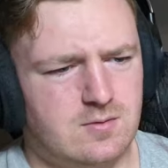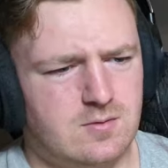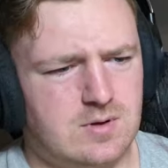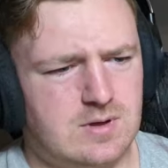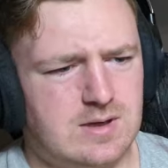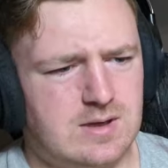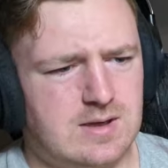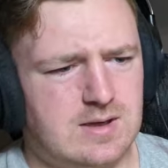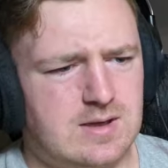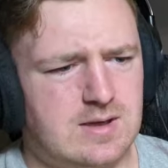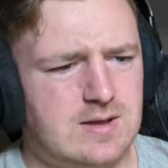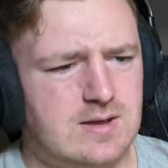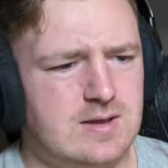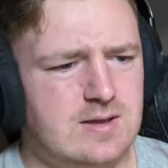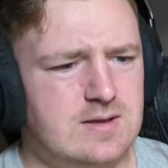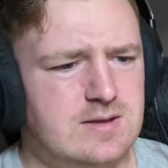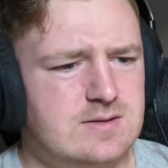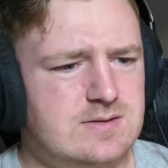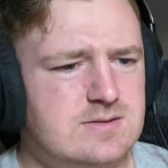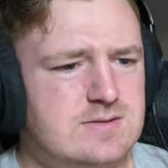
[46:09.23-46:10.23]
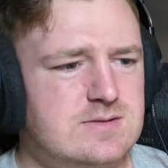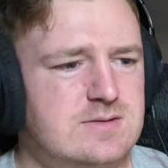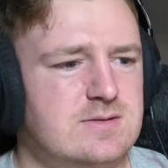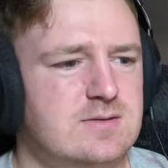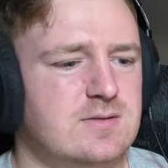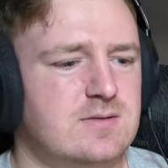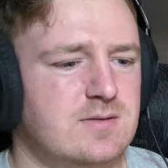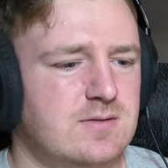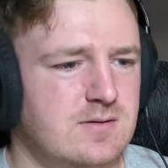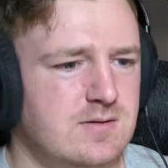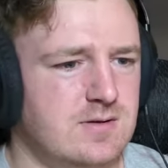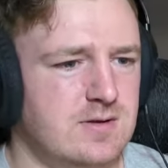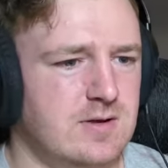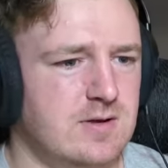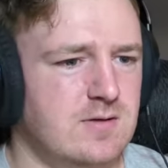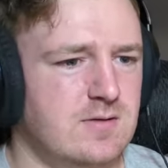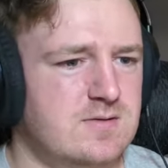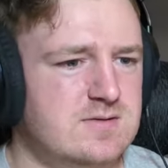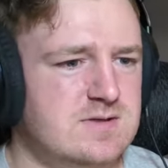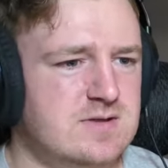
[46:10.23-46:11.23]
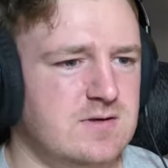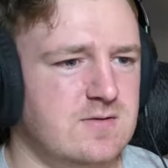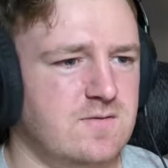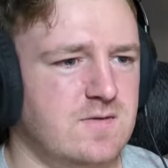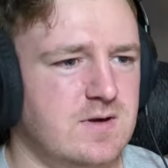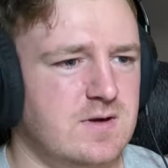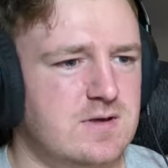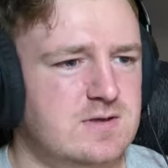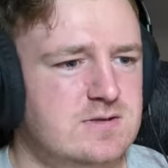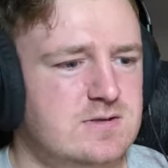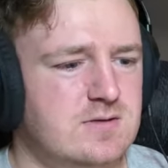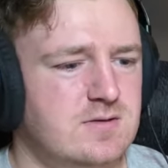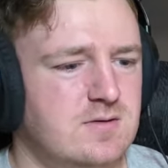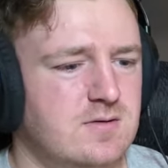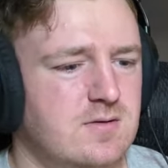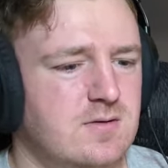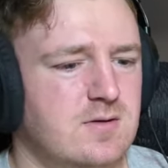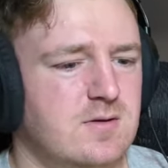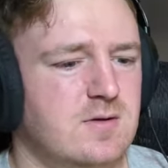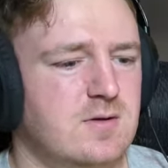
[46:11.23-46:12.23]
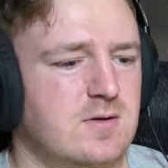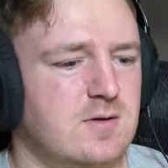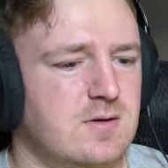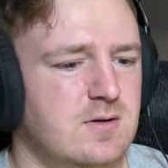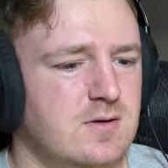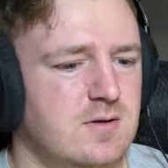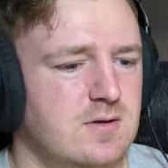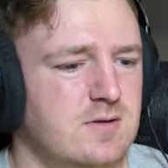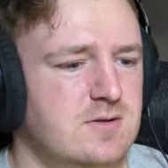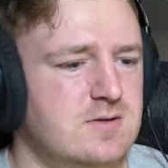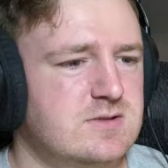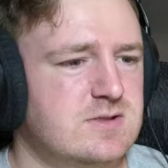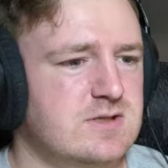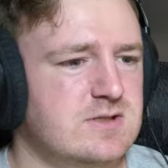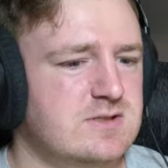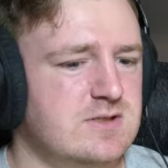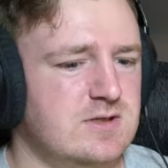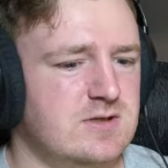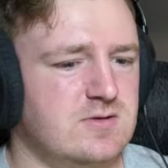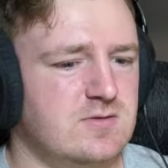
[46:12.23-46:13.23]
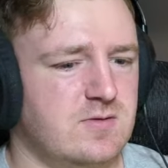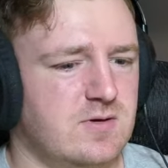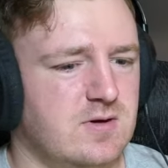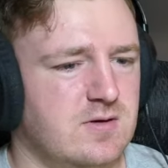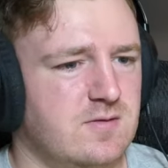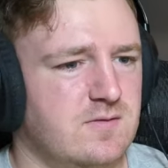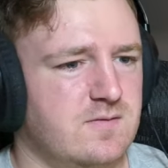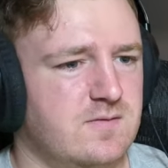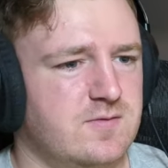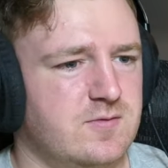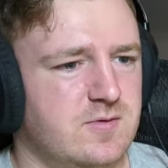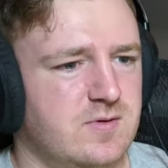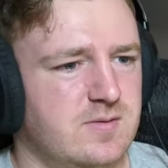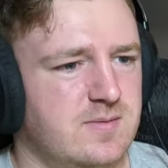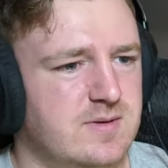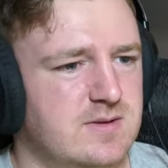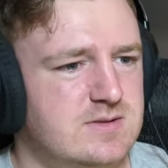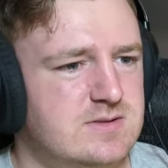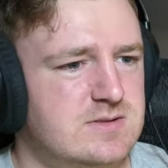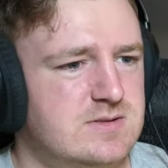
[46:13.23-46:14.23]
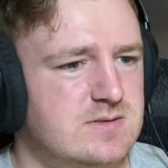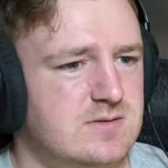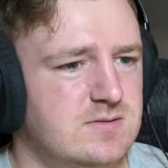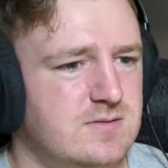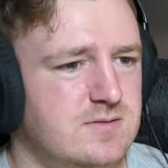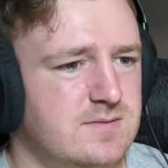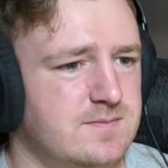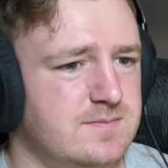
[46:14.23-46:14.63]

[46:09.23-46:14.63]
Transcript: Nice. There you go. That was a good finish. 16-12, 20 minutes.